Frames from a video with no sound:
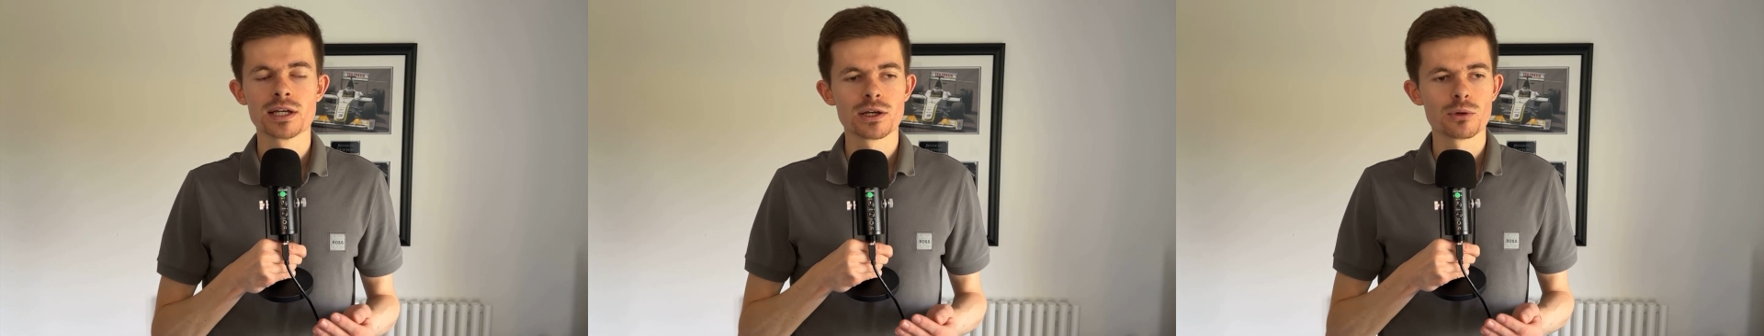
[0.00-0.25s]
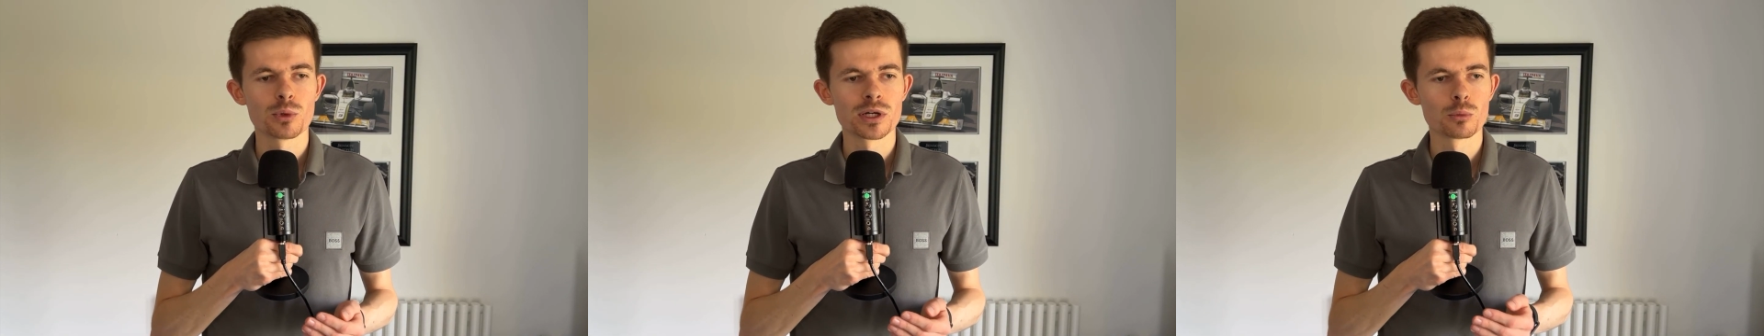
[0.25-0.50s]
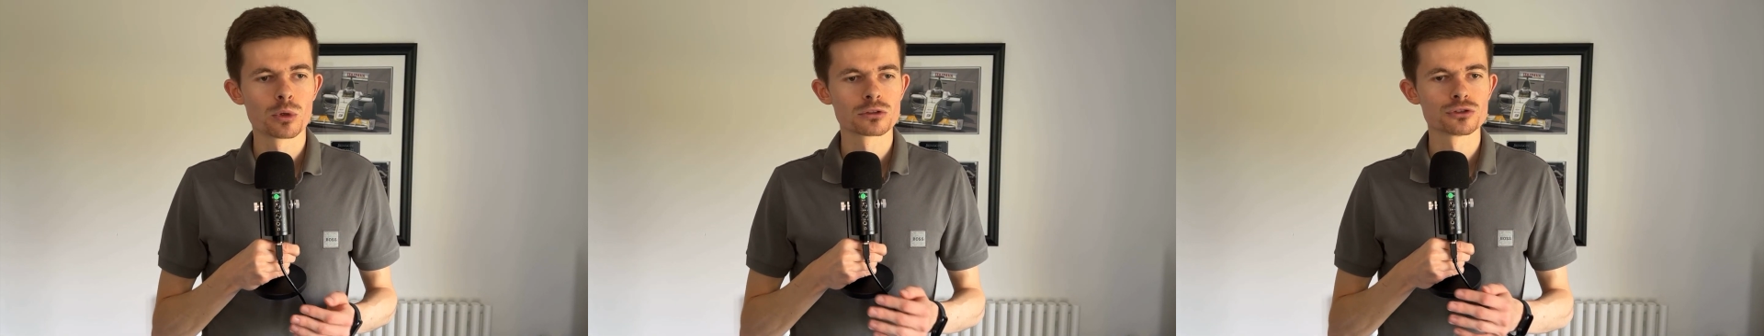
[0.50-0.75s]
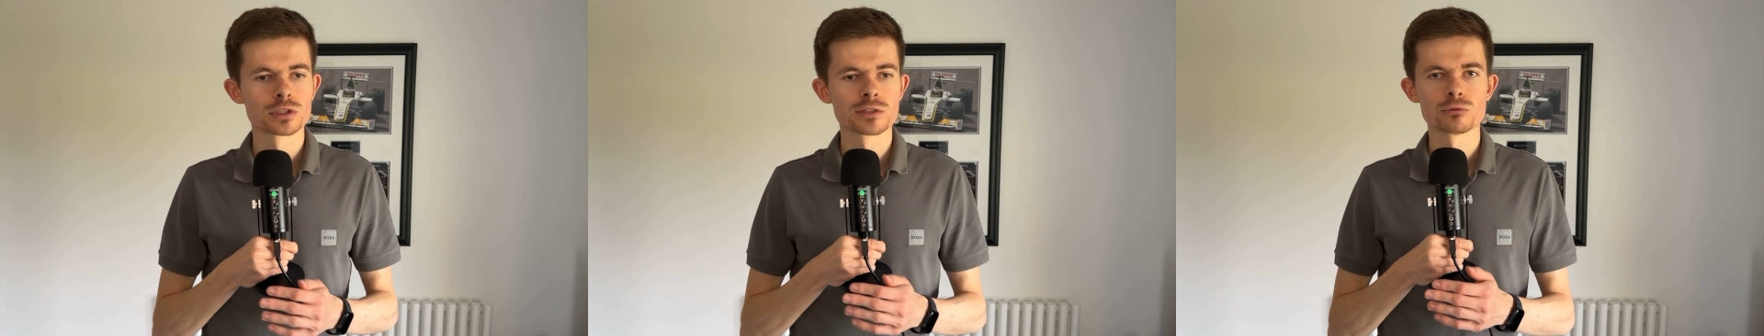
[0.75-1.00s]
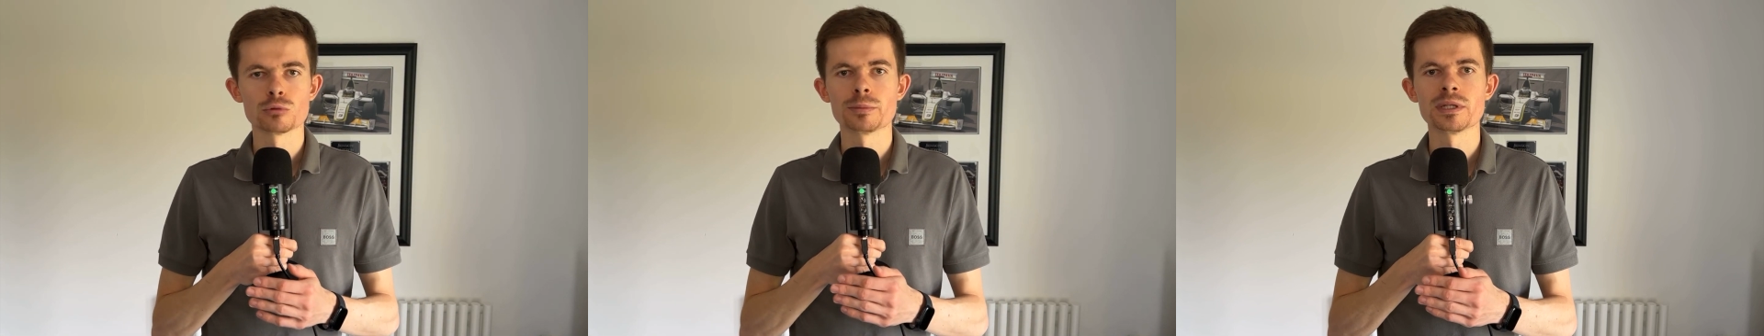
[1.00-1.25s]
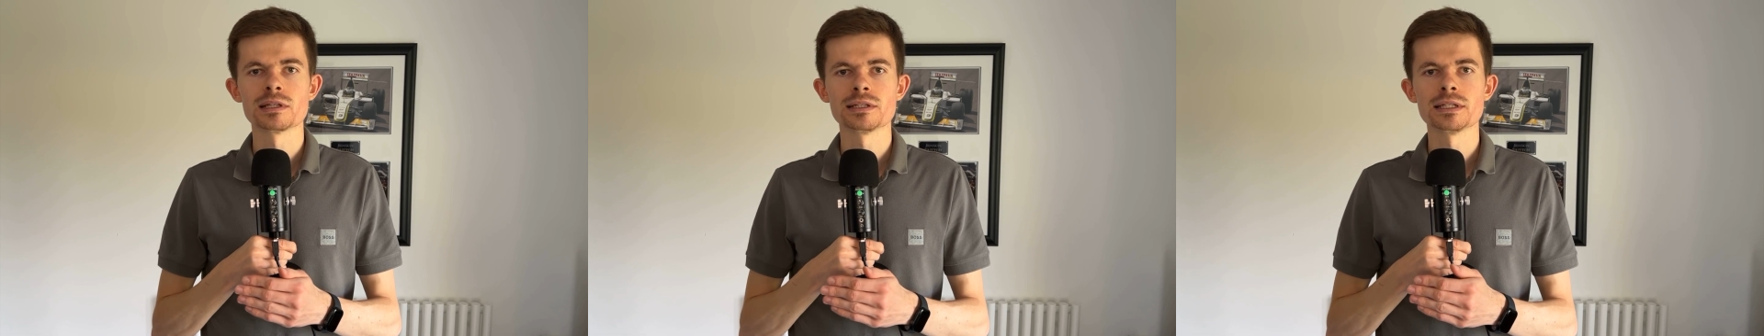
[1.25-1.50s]
where one driver would
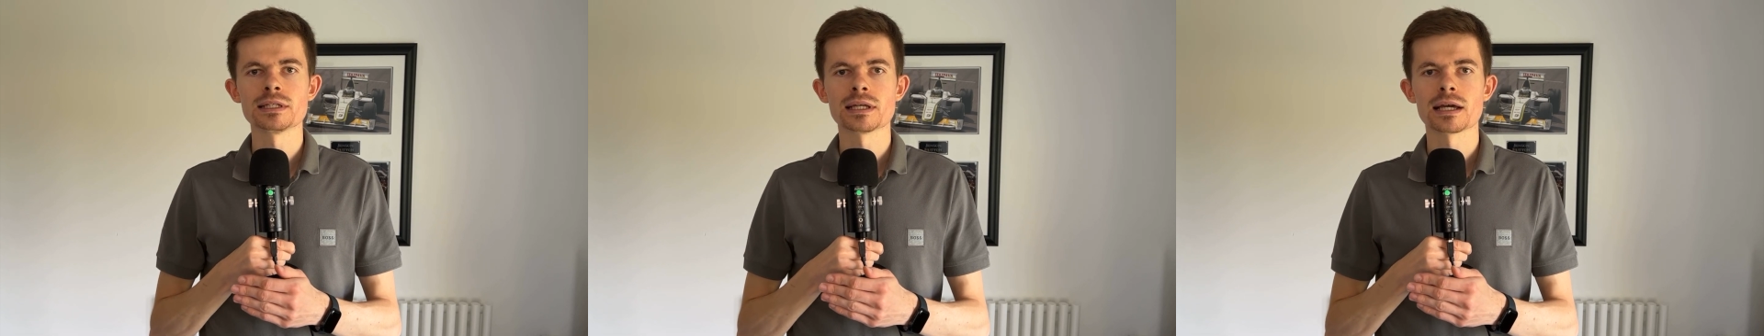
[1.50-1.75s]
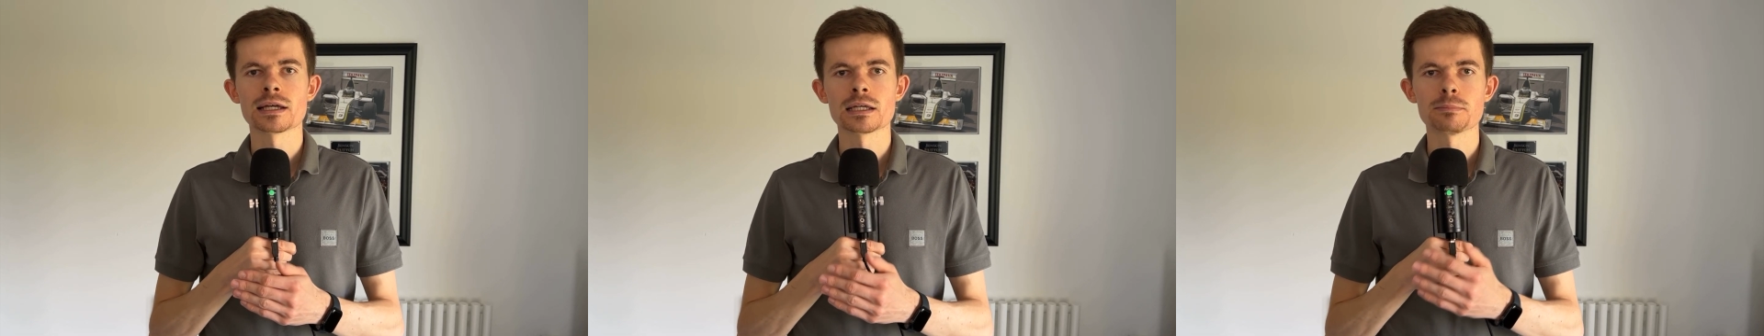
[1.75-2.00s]
be leading a